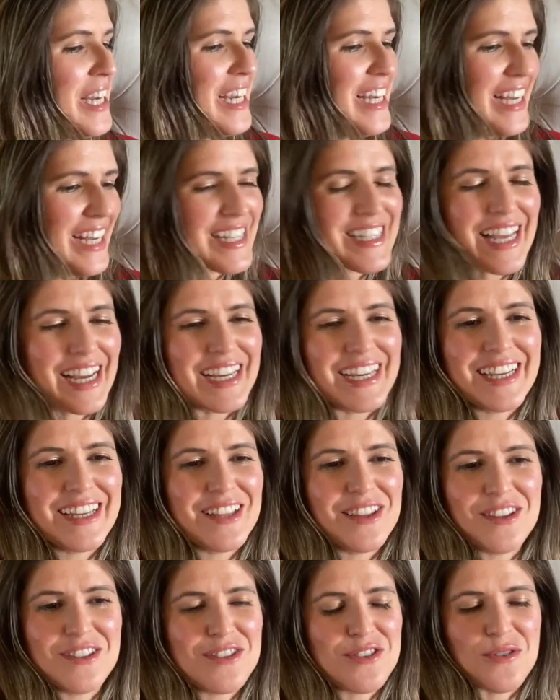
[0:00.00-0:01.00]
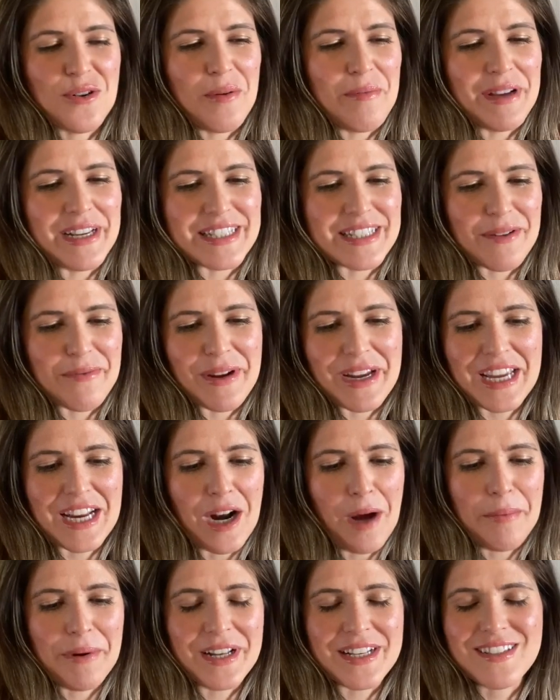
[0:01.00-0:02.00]
It's like so amazing waking
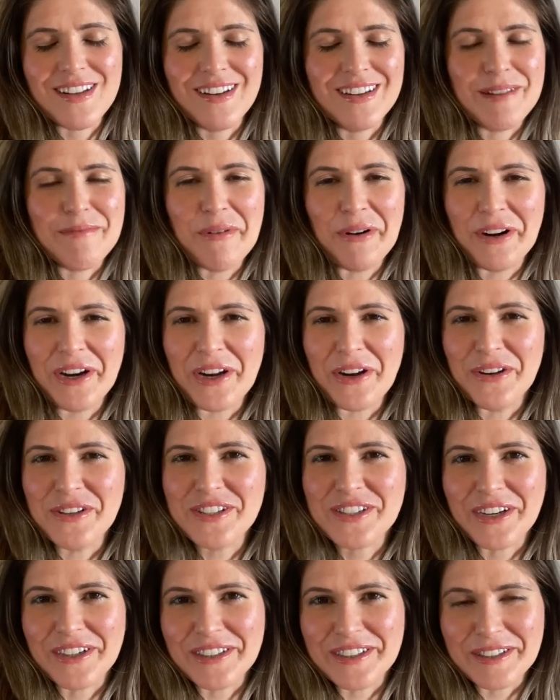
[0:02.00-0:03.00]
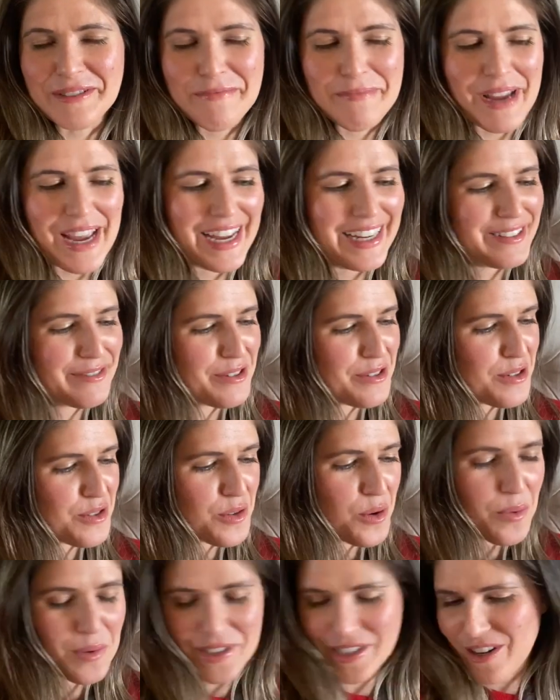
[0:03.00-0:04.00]
up on a Sunday morning all snuggled in bed, which is
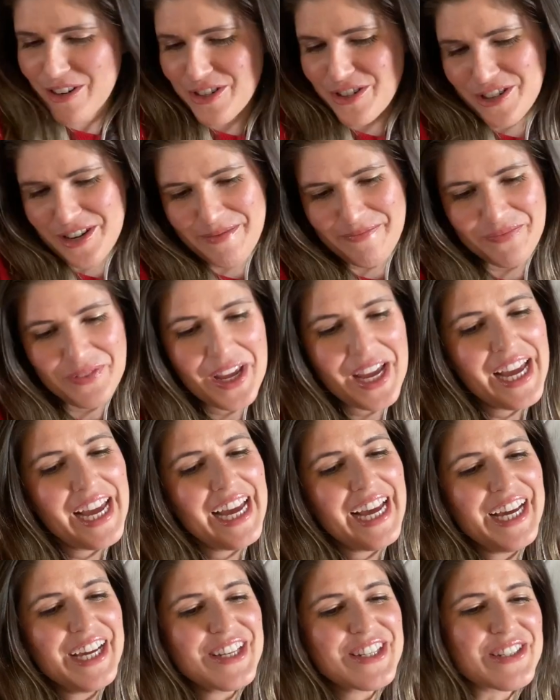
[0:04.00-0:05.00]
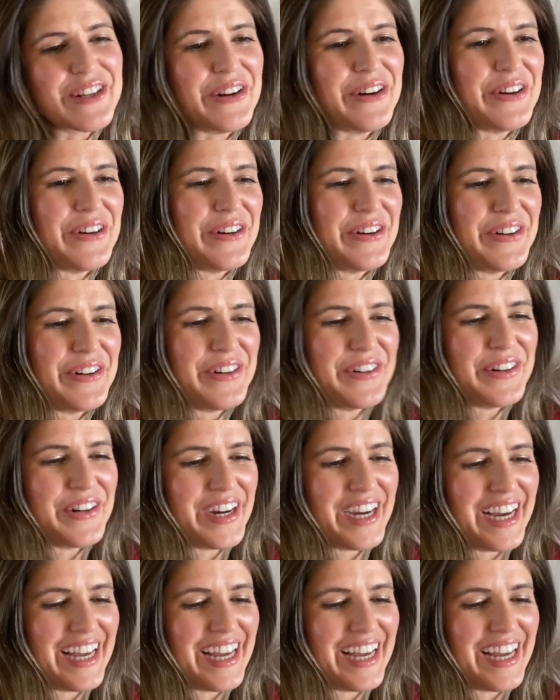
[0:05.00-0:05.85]
always our dream. So